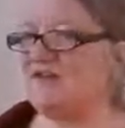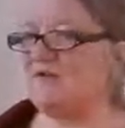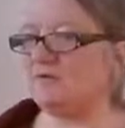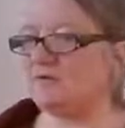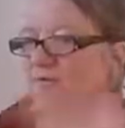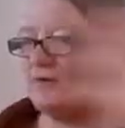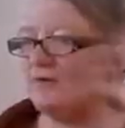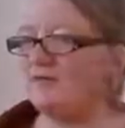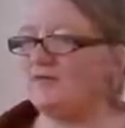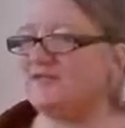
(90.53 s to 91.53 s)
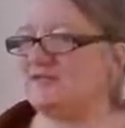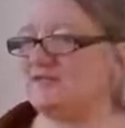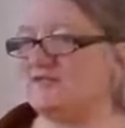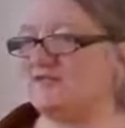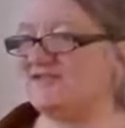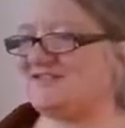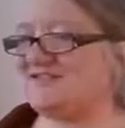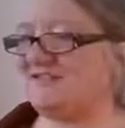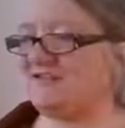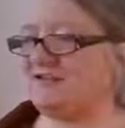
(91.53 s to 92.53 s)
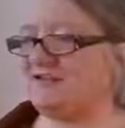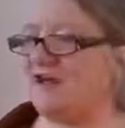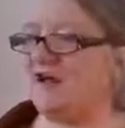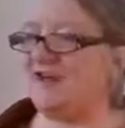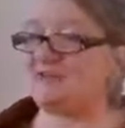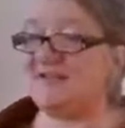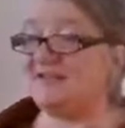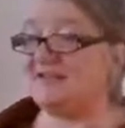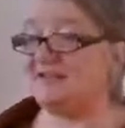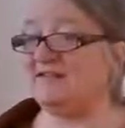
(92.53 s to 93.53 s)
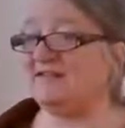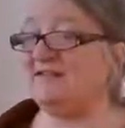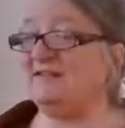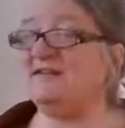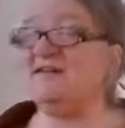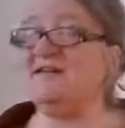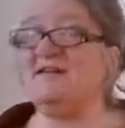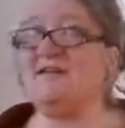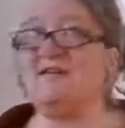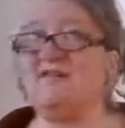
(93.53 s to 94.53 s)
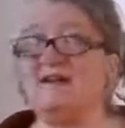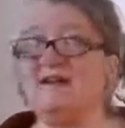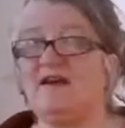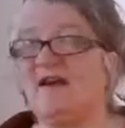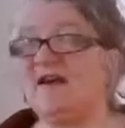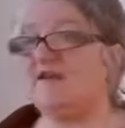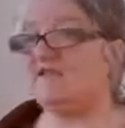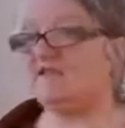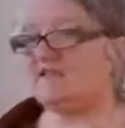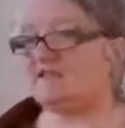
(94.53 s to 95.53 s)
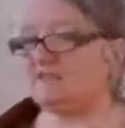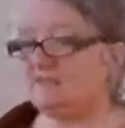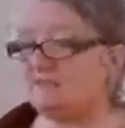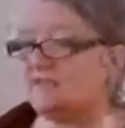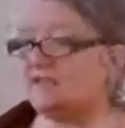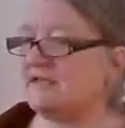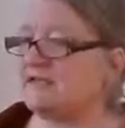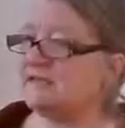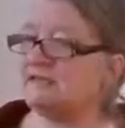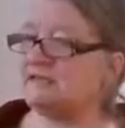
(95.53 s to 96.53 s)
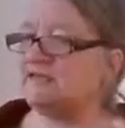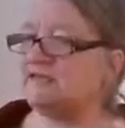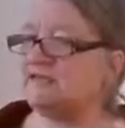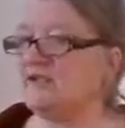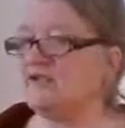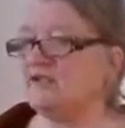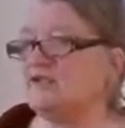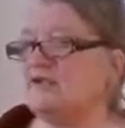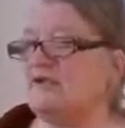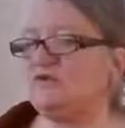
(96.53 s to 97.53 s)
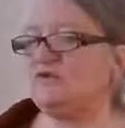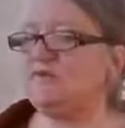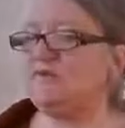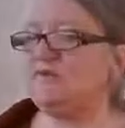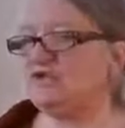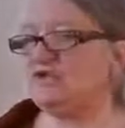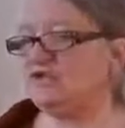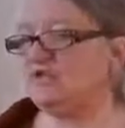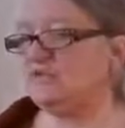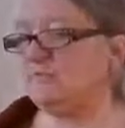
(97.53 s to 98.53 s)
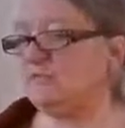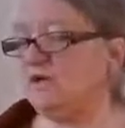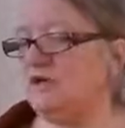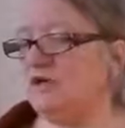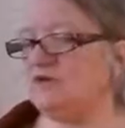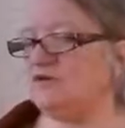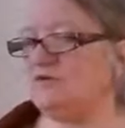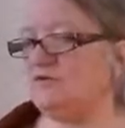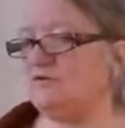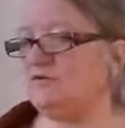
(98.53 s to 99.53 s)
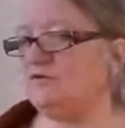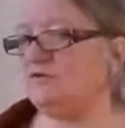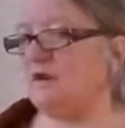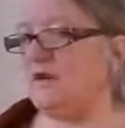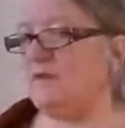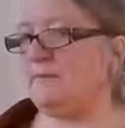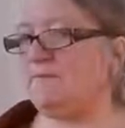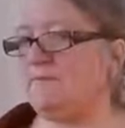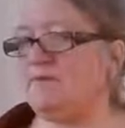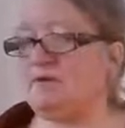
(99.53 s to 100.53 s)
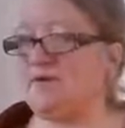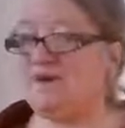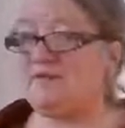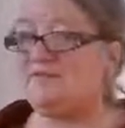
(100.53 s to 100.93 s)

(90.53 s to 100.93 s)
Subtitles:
with your own research that you're already in, like how this might change your relationship to your